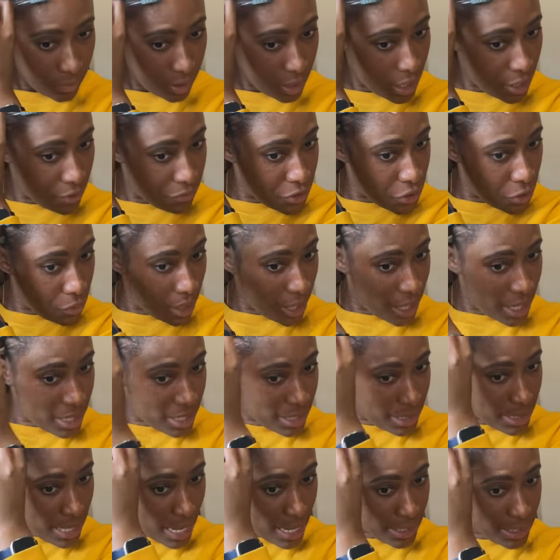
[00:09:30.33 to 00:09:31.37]

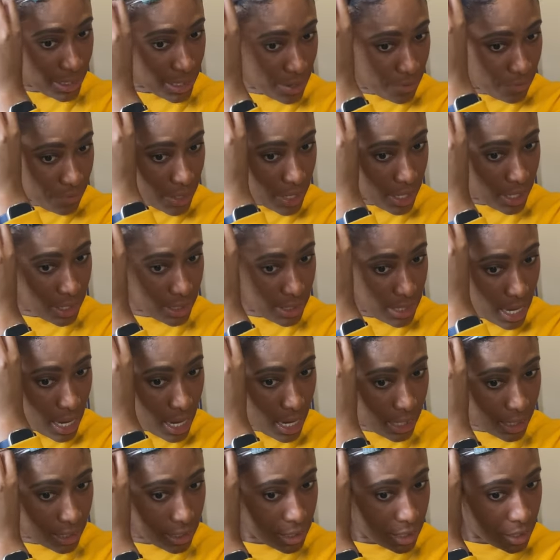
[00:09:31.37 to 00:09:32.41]
it is
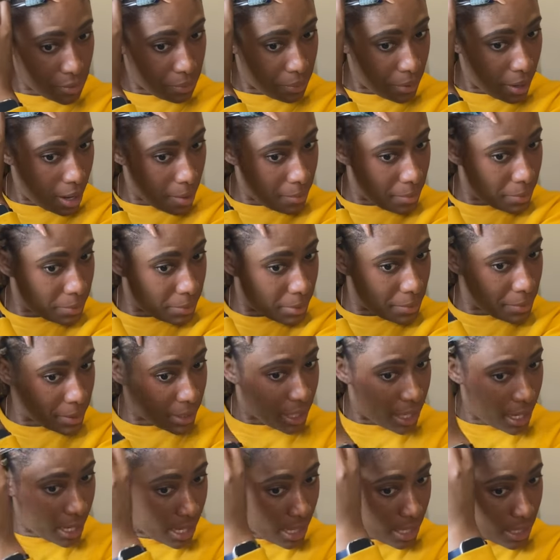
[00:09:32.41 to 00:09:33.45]
honestly probably
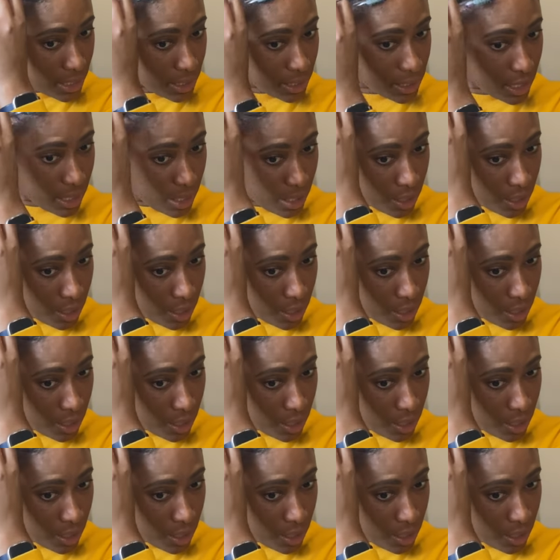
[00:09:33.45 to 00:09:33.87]
because